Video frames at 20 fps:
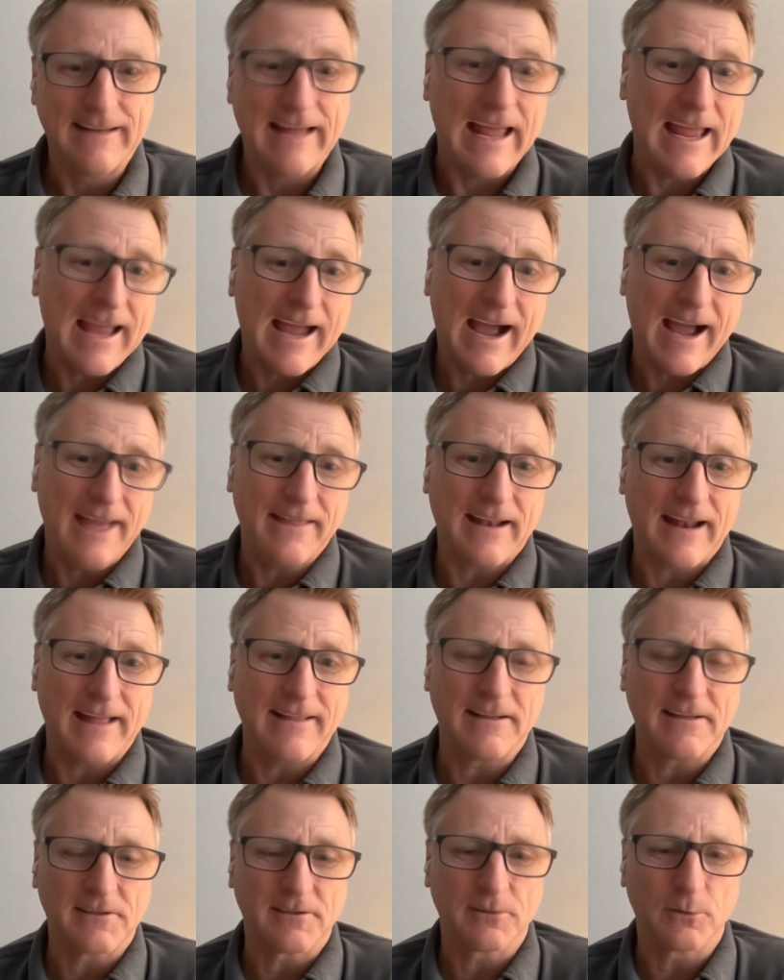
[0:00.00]
AI that I
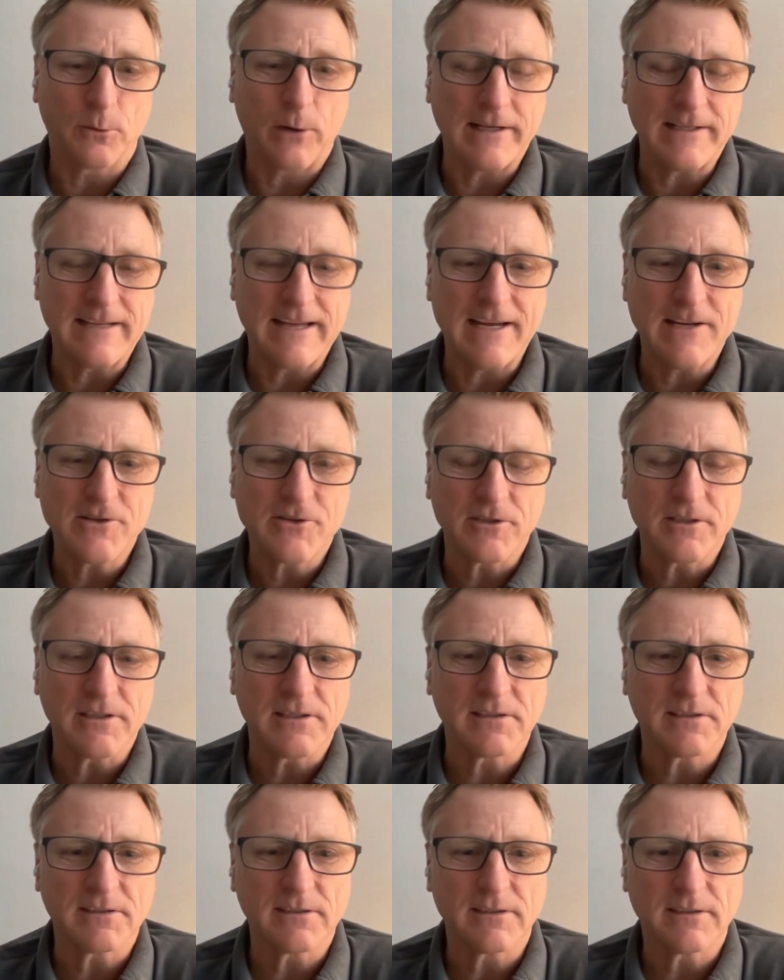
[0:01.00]
think is quite
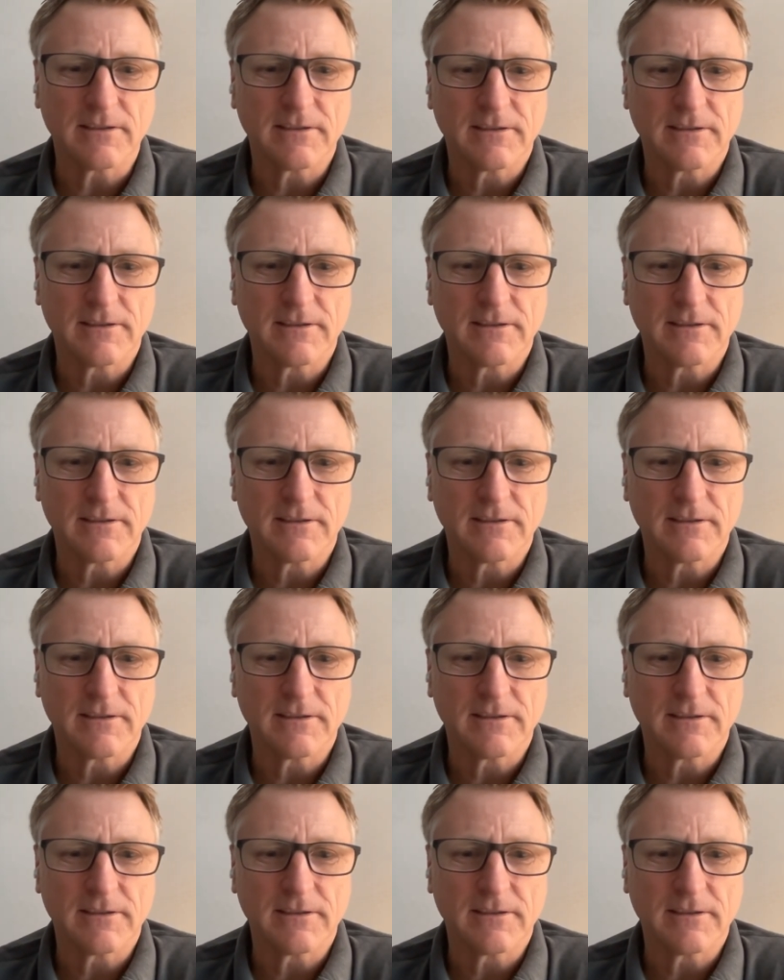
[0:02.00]
dangerous.